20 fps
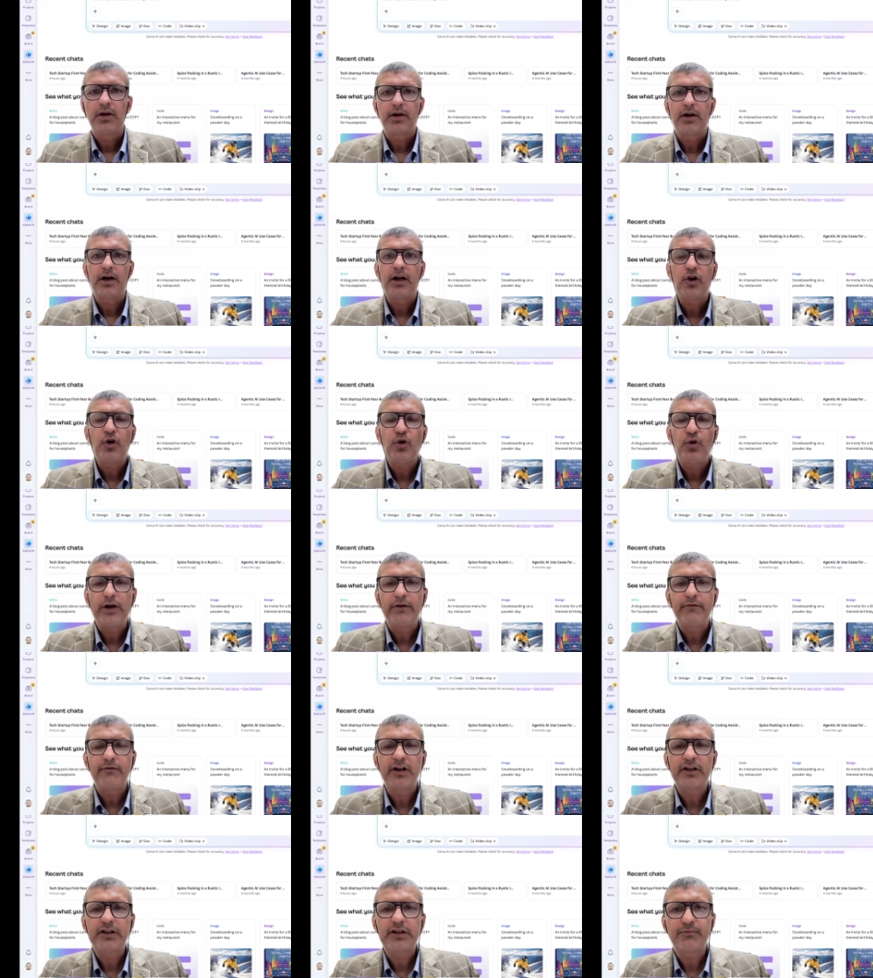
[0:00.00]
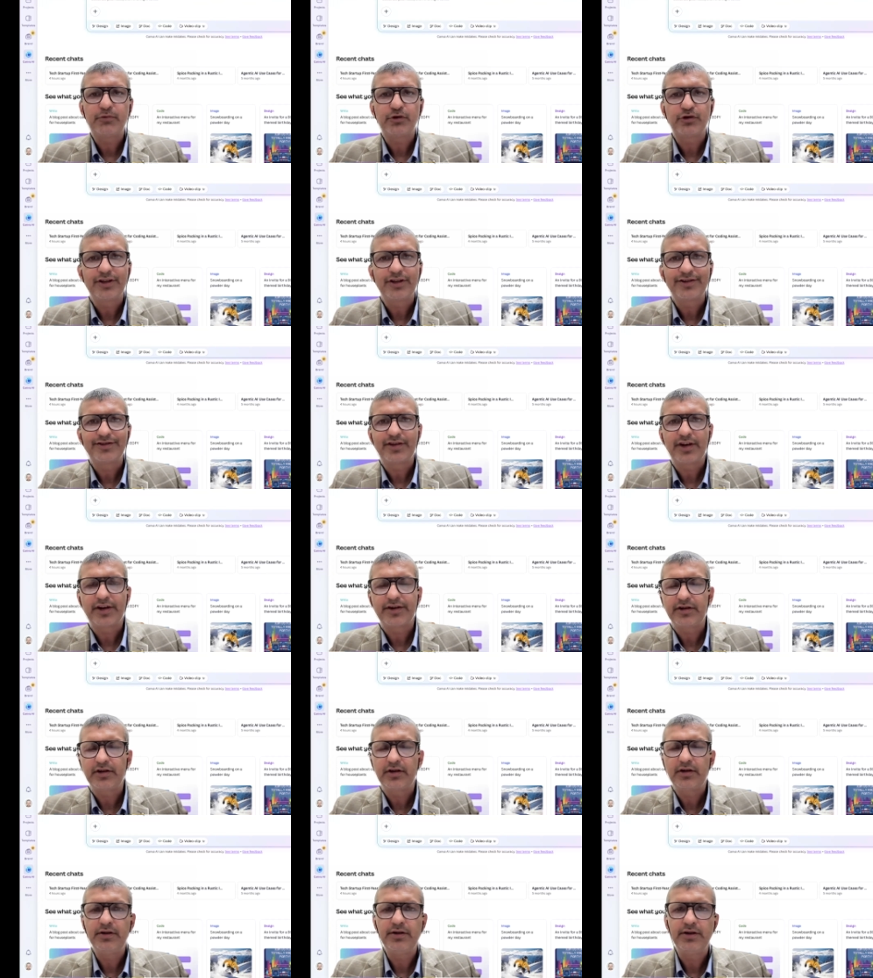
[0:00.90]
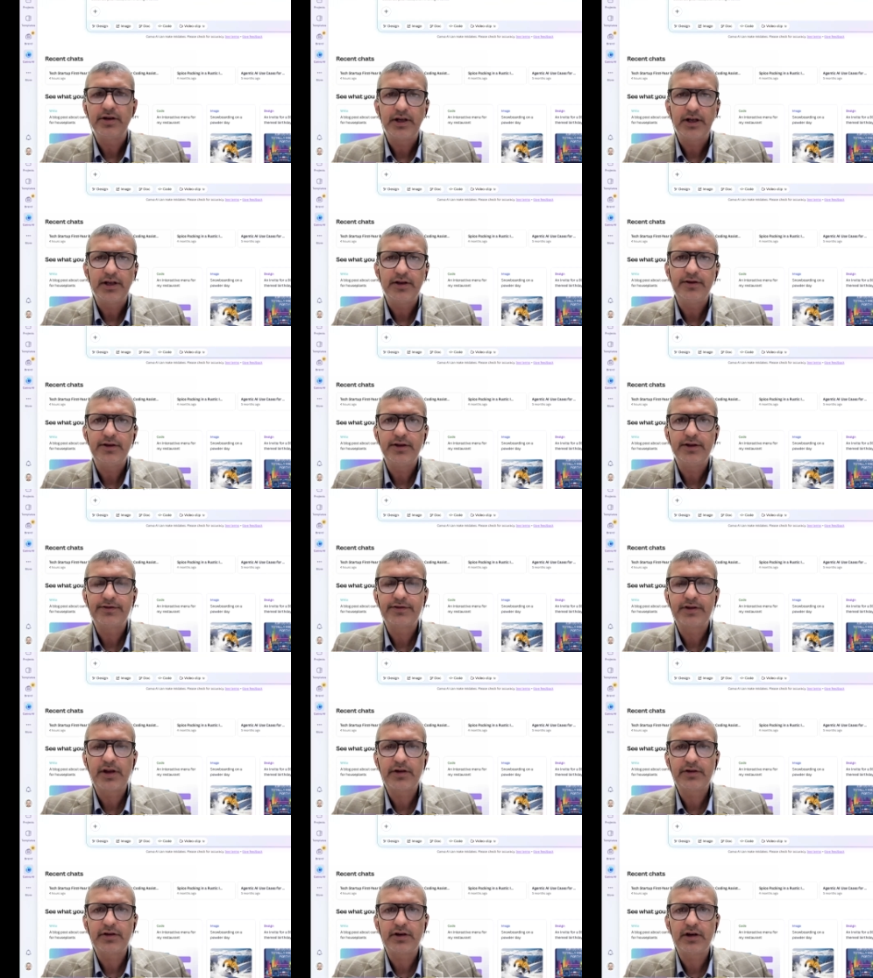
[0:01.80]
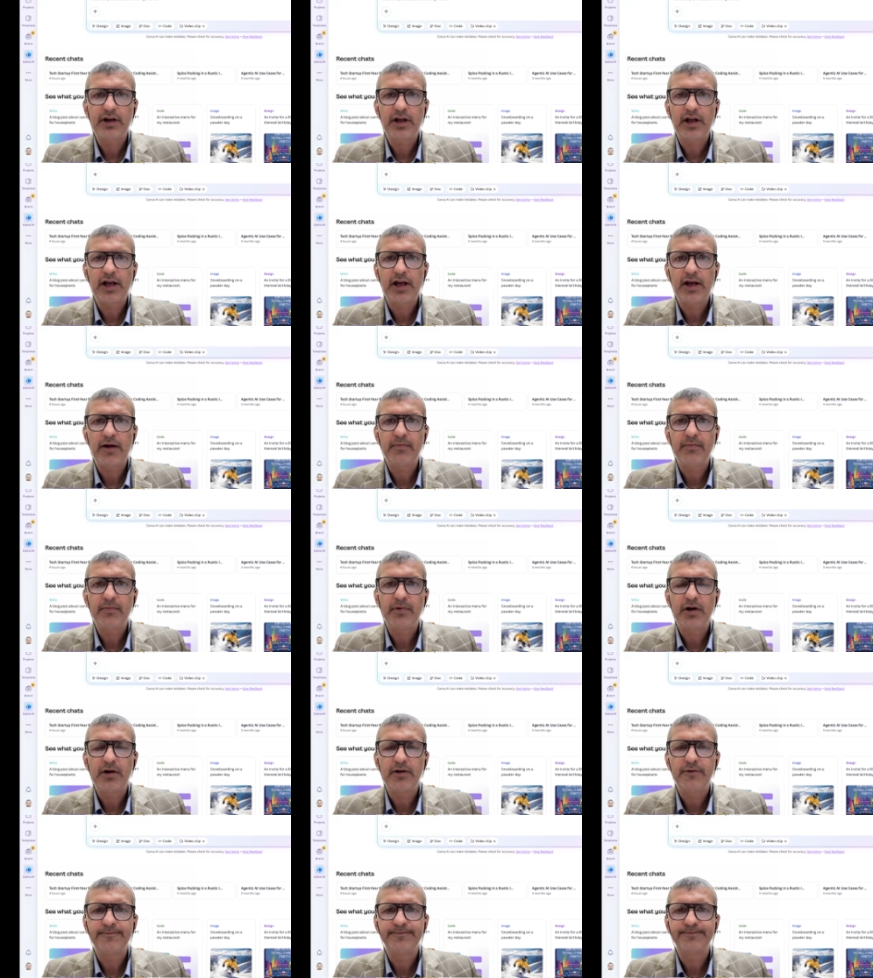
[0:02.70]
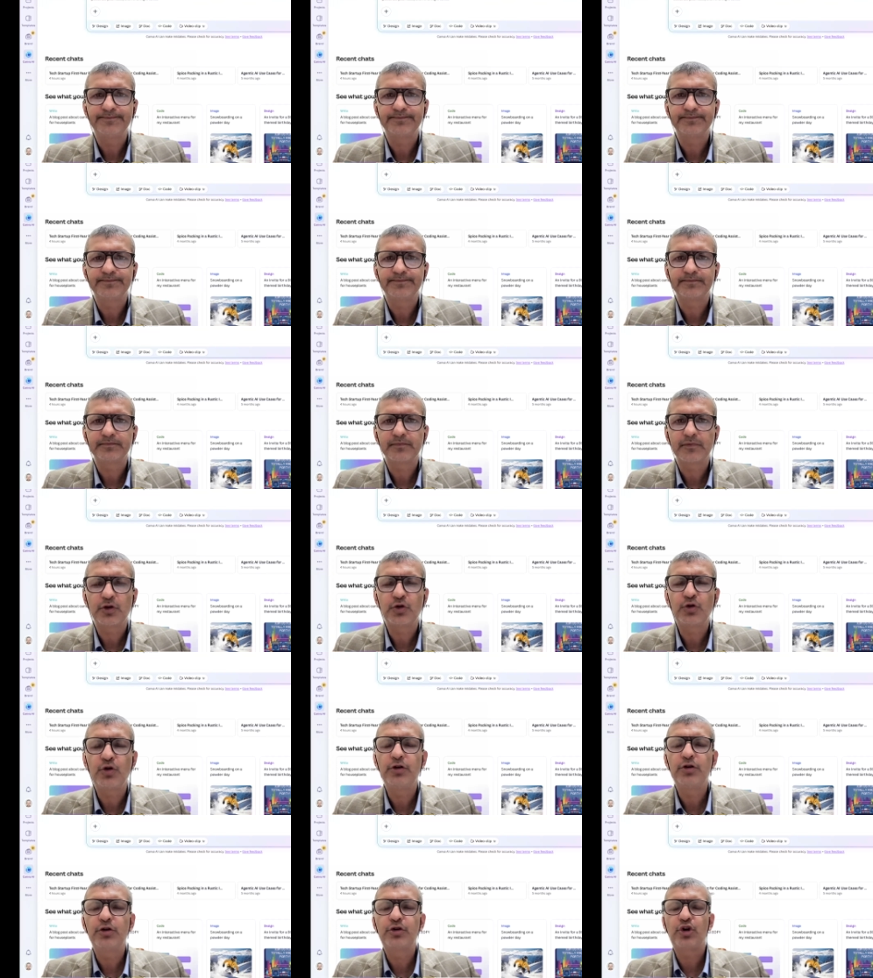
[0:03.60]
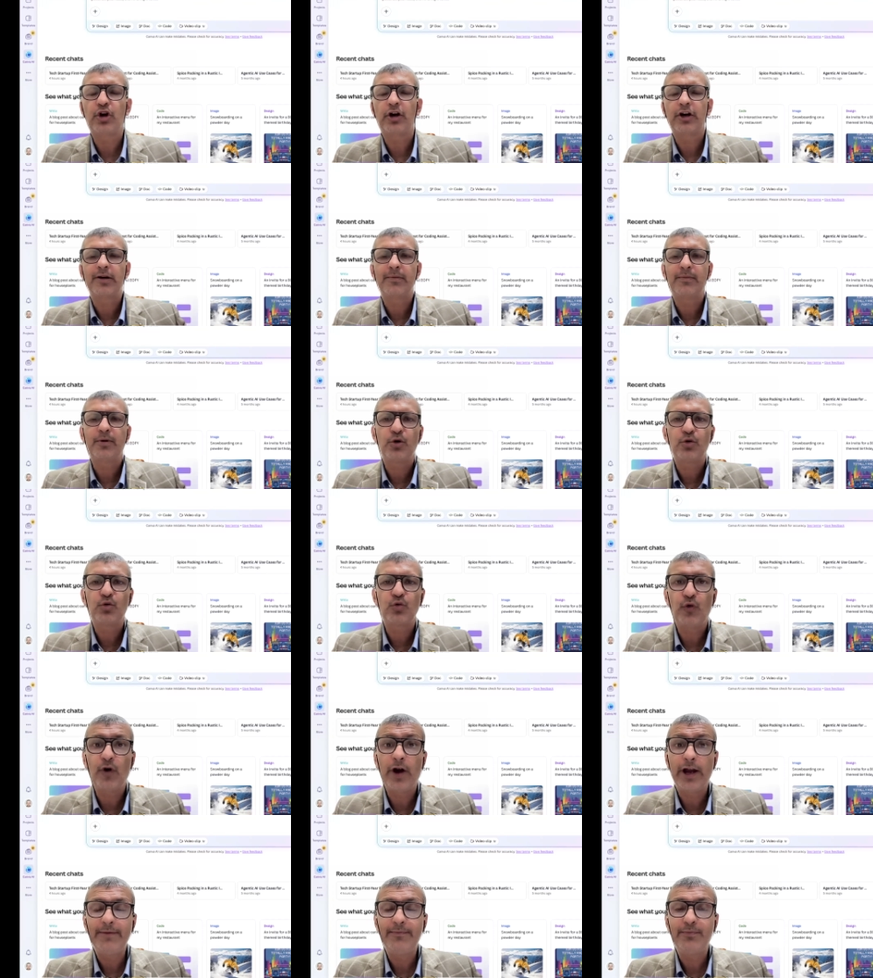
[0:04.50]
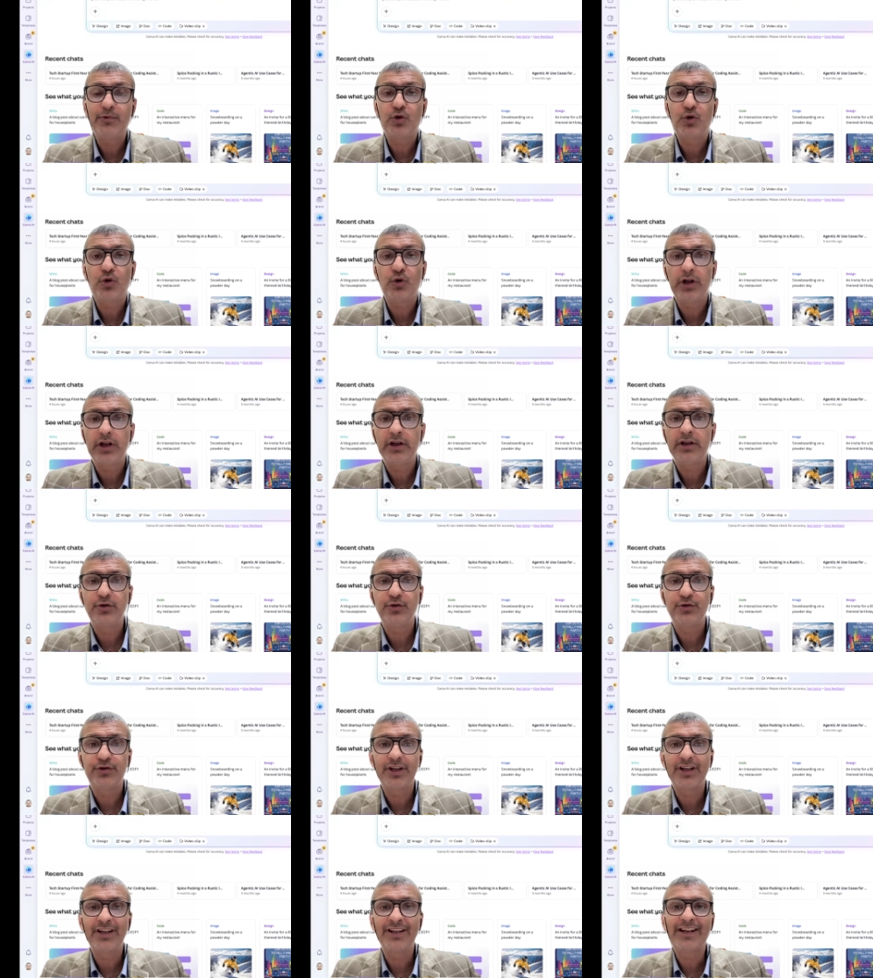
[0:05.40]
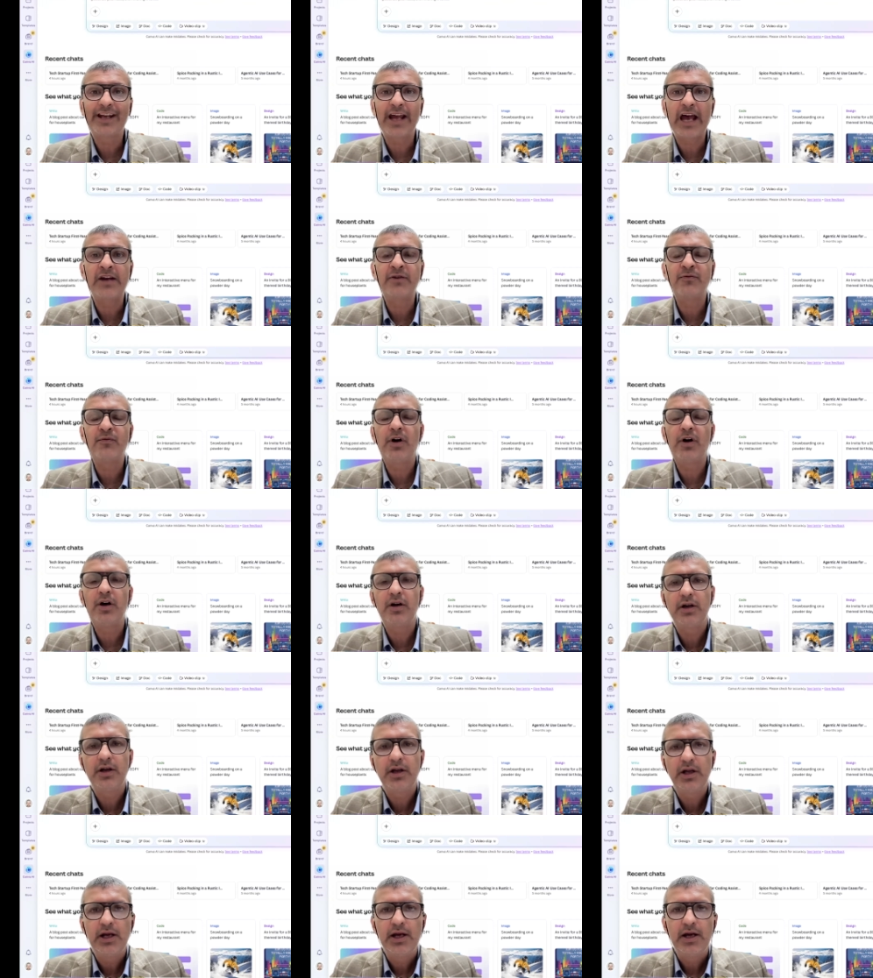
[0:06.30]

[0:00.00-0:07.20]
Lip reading: Hello and welcome to this session. In this session, I am going to talk about vibe coding using Canva.